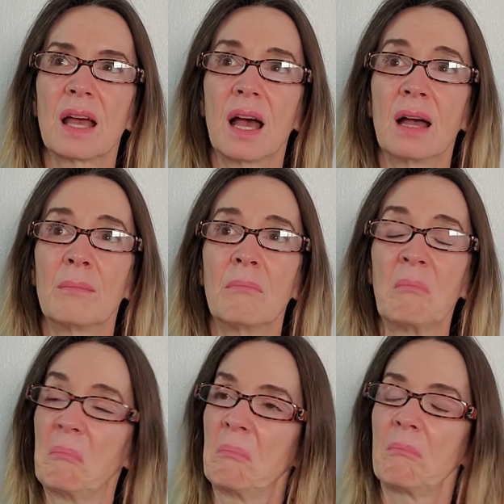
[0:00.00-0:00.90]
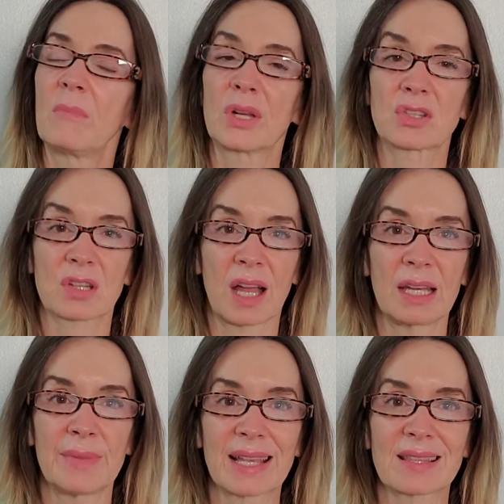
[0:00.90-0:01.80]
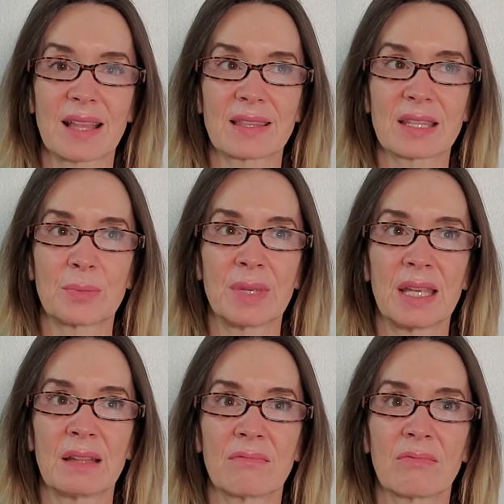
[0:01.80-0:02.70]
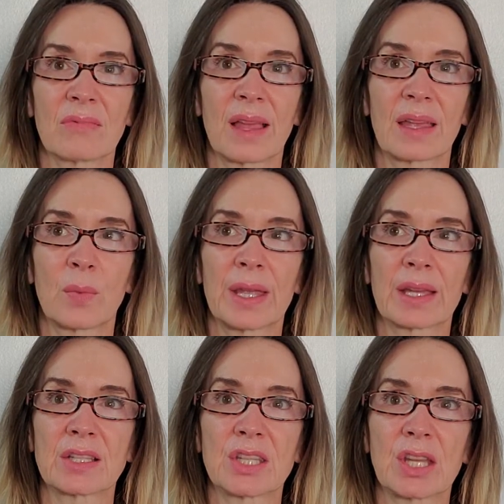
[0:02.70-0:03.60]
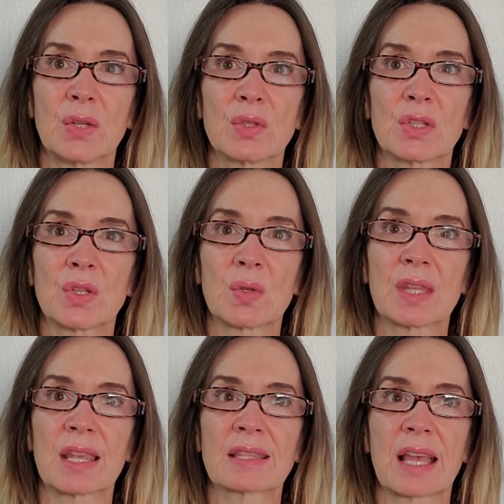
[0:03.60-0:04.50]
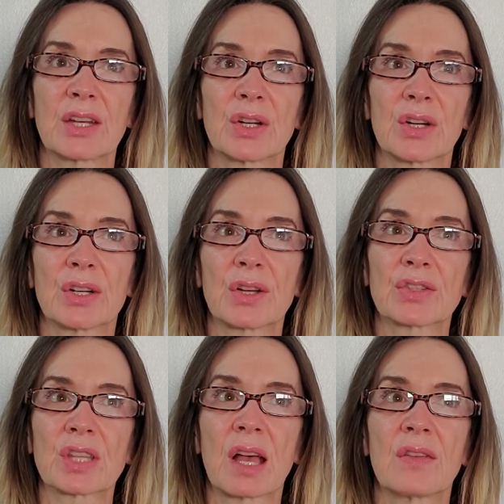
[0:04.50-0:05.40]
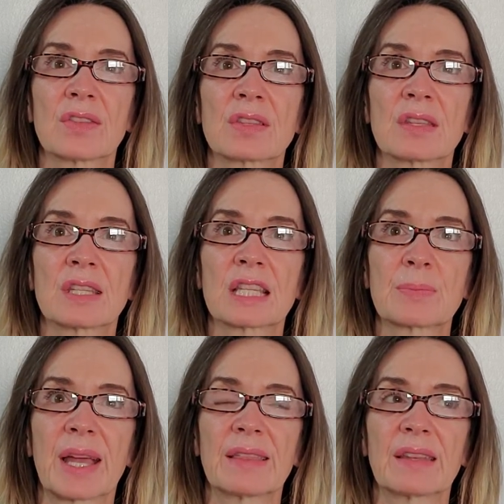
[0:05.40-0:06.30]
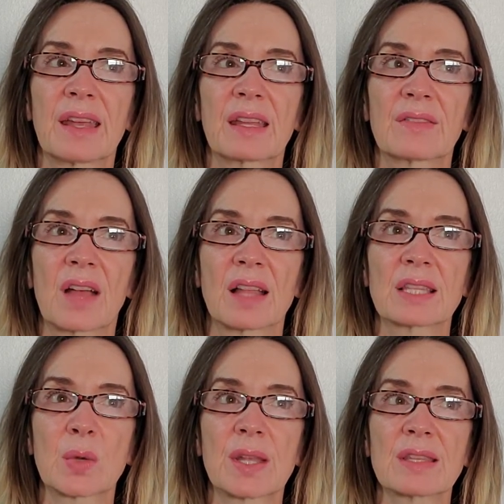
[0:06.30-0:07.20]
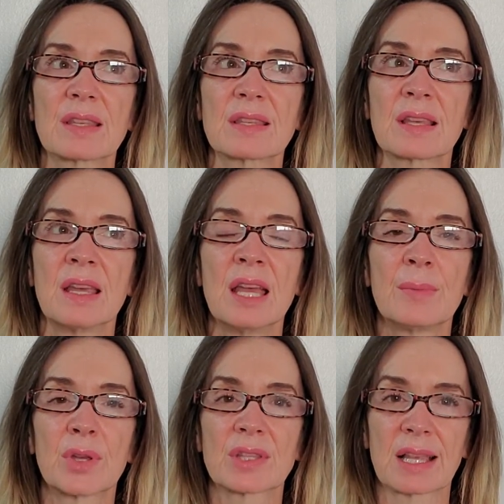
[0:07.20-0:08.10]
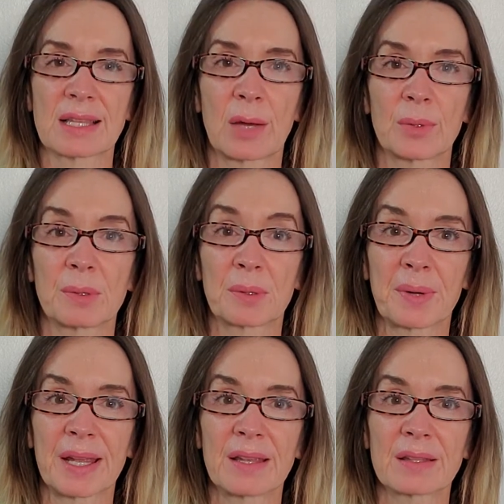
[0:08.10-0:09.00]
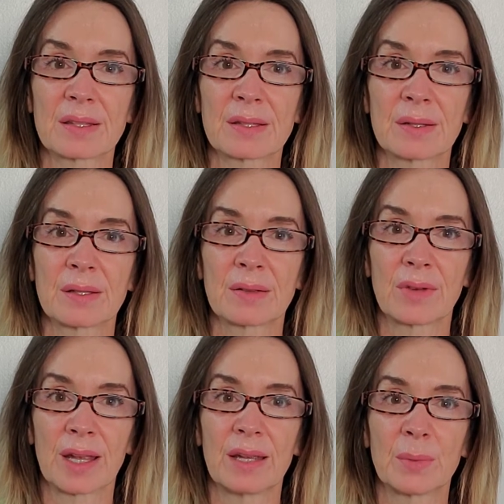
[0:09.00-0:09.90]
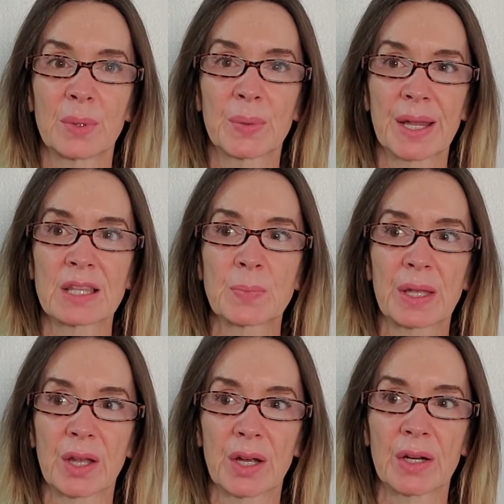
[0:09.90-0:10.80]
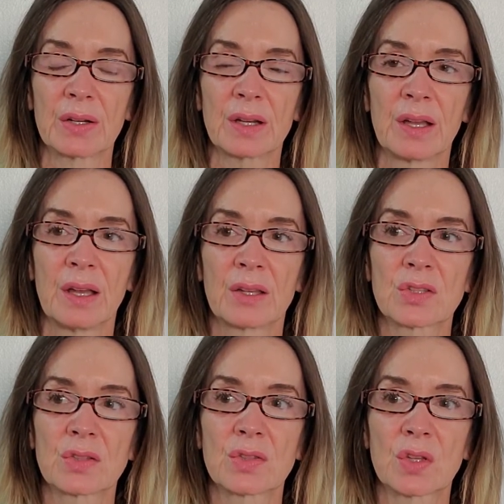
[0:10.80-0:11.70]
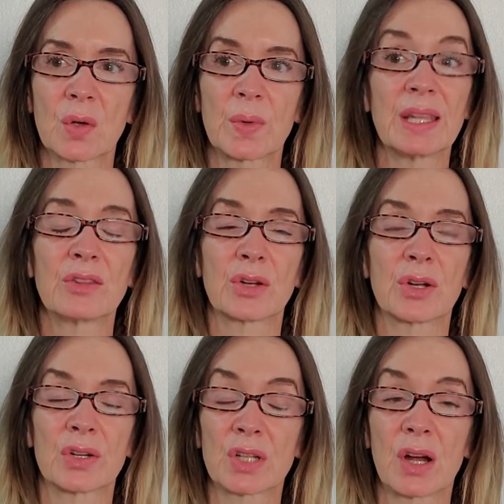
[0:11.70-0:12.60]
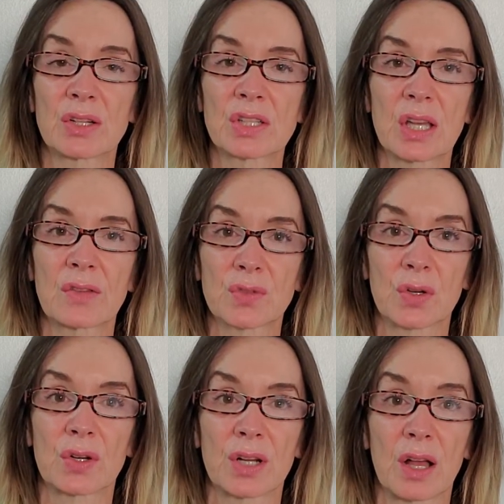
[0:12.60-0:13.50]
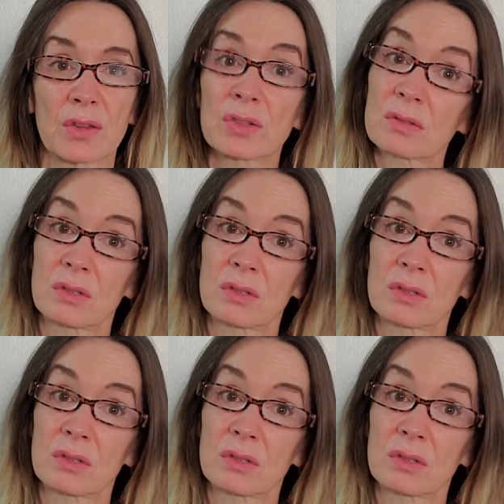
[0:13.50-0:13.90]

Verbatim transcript: um, which kind of makes sense to me, like we continue to do things that hurt ourselves despite the negative consequences, because that's how we were raised, right? We were raised being hurt, so we either hurt ourselves or hurt others